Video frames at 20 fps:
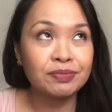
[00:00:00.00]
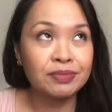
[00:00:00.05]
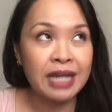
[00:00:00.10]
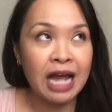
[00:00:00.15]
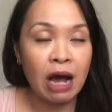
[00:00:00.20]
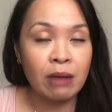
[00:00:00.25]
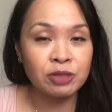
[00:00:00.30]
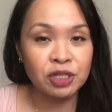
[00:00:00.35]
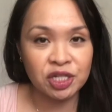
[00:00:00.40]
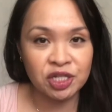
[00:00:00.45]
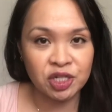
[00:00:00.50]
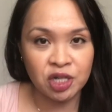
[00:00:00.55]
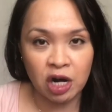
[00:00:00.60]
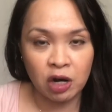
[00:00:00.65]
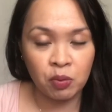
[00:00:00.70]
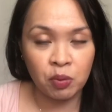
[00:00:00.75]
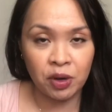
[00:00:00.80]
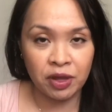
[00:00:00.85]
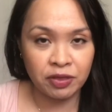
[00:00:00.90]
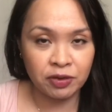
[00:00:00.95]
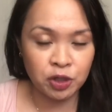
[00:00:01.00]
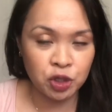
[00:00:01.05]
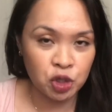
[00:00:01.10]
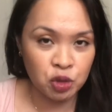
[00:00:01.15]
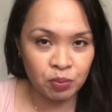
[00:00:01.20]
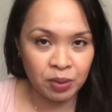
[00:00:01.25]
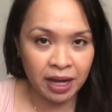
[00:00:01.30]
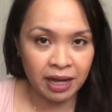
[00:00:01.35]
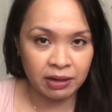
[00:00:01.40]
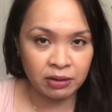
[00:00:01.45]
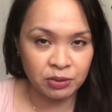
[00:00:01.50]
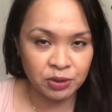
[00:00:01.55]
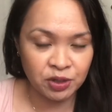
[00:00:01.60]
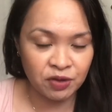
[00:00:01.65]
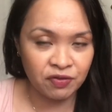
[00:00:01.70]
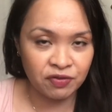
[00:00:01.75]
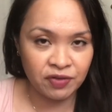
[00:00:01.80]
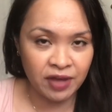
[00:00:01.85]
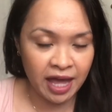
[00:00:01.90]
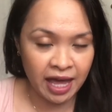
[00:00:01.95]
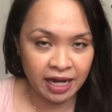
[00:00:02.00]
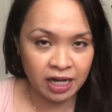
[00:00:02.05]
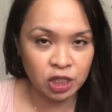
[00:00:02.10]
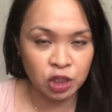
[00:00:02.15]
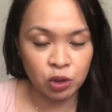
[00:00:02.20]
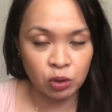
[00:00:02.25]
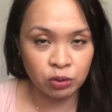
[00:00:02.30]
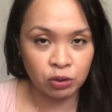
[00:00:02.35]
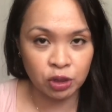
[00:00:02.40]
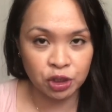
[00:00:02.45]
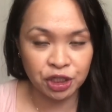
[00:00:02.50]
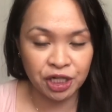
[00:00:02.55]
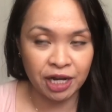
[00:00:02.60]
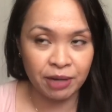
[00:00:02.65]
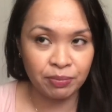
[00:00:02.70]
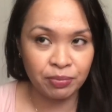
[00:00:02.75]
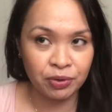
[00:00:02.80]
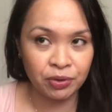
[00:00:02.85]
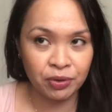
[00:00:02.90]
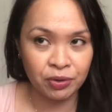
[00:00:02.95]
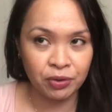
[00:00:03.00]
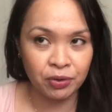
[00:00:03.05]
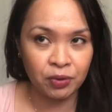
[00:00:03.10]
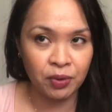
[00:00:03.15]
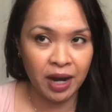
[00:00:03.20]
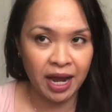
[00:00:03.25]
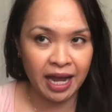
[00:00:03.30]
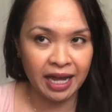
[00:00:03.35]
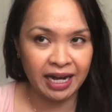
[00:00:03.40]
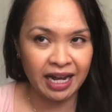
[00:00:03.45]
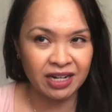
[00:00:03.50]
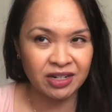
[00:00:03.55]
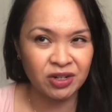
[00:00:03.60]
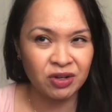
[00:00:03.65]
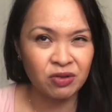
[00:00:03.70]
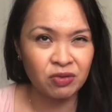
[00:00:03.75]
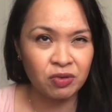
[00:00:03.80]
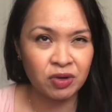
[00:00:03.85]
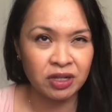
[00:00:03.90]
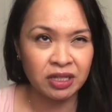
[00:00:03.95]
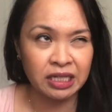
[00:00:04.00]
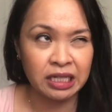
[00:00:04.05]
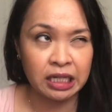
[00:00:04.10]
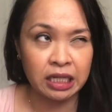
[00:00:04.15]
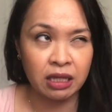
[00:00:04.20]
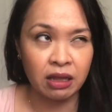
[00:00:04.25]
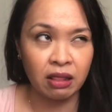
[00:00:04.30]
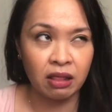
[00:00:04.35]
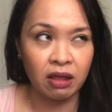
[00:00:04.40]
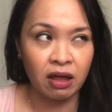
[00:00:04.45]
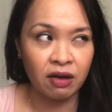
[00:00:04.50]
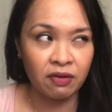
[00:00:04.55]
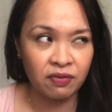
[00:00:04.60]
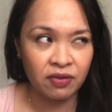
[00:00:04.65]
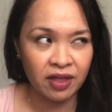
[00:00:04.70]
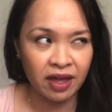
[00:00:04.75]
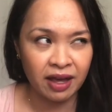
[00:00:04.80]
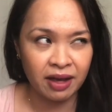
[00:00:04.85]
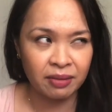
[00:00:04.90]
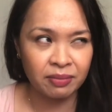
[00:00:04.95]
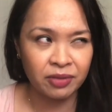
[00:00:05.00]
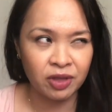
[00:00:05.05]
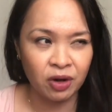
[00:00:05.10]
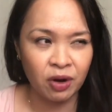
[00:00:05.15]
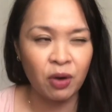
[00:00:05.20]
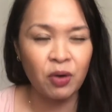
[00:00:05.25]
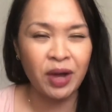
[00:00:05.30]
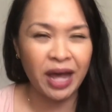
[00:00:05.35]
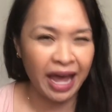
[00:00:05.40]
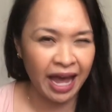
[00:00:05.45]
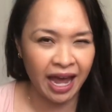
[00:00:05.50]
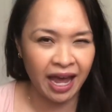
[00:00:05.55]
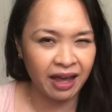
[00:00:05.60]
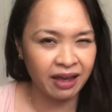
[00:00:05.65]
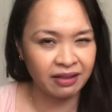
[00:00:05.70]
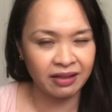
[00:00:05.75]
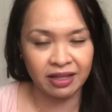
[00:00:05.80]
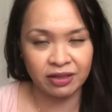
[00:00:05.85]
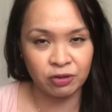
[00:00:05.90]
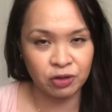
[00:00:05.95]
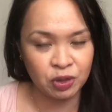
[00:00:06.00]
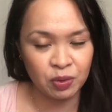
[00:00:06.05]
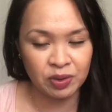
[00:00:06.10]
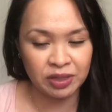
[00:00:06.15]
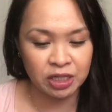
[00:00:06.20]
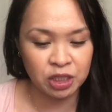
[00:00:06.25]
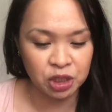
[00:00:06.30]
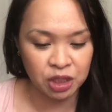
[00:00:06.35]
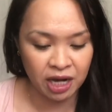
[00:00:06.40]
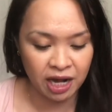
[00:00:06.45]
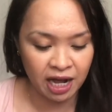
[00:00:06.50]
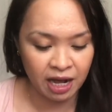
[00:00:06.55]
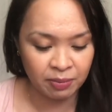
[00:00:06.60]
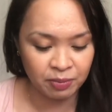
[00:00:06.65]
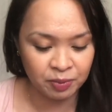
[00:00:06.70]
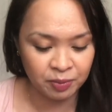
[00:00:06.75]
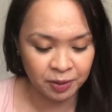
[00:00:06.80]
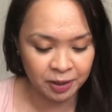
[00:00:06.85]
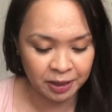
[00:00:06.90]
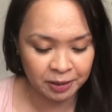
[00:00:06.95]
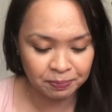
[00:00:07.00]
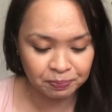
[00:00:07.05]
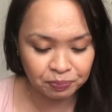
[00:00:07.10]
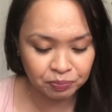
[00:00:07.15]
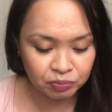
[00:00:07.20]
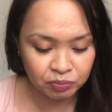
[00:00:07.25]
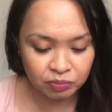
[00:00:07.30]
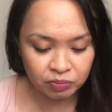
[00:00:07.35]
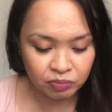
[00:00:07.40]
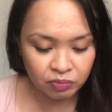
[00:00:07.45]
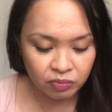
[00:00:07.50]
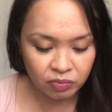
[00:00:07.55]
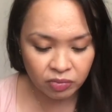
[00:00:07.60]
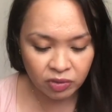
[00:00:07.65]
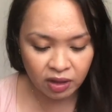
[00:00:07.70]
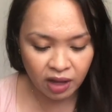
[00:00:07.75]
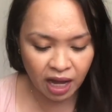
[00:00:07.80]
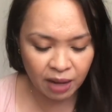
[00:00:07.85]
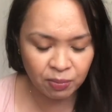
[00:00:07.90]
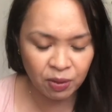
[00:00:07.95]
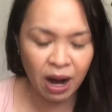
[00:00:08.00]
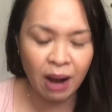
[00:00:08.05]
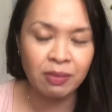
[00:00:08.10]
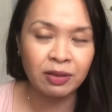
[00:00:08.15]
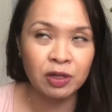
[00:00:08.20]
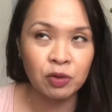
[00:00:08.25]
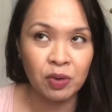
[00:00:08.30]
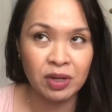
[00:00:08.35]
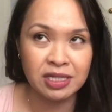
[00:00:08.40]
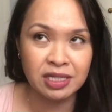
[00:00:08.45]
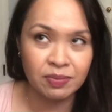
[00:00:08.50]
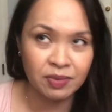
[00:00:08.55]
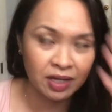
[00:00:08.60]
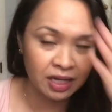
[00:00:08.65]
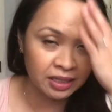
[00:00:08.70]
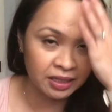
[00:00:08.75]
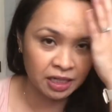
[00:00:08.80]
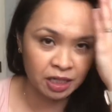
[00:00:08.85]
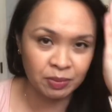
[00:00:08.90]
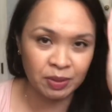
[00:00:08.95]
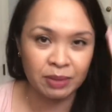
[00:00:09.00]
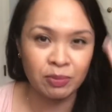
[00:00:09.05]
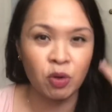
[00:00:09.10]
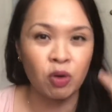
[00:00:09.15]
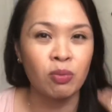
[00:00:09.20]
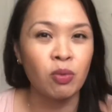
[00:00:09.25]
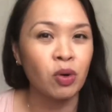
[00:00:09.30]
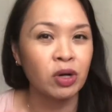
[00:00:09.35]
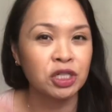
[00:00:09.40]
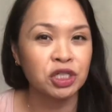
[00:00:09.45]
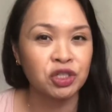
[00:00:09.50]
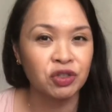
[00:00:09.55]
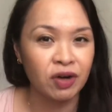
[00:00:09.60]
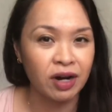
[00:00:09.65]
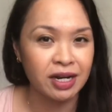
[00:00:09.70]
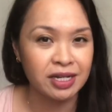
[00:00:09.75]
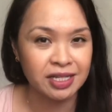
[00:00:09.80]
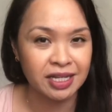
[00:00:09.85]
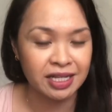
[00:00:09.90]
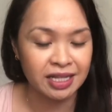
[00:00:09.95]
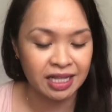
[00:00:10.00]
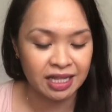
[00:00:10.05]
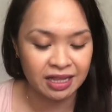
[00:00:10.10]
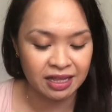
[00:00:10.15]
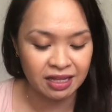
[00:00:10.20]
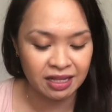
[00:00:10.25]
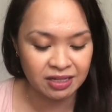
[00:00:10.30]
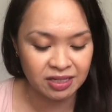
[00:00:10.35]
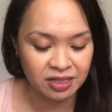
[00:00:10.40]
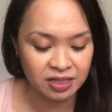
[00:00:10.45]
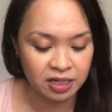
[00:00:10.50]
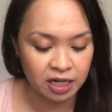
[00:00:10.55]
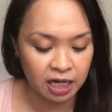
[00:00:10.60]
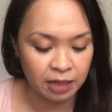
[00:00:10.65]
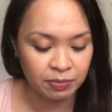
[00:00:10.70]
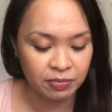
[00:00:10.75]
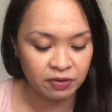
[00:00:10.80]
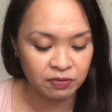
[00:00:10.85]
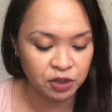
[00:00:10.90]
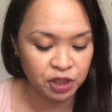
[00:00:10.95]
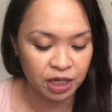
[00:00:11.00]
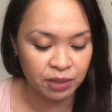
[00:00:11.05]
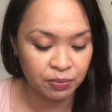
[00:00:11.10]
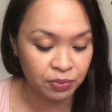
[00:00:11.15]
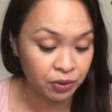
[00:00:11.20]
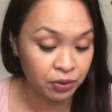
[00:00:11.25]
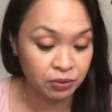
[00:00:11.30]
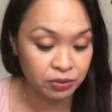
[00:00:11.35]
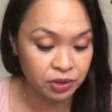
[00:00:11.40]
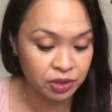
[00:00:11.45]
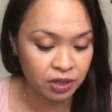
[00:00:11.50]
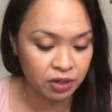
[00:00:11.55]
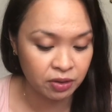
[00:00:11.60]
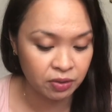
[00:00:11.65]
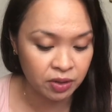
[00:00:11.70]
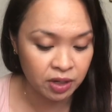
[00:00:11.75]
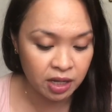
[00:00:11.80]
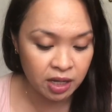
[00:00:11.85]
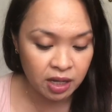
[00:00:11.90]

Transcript: now I'm just stuck with 2 bottles of Head and Shoulders shampoo, and I don't really love them. They're okay, like they're doing the job, but I probably want something a little bit more moisturizing than this type of shampoo. So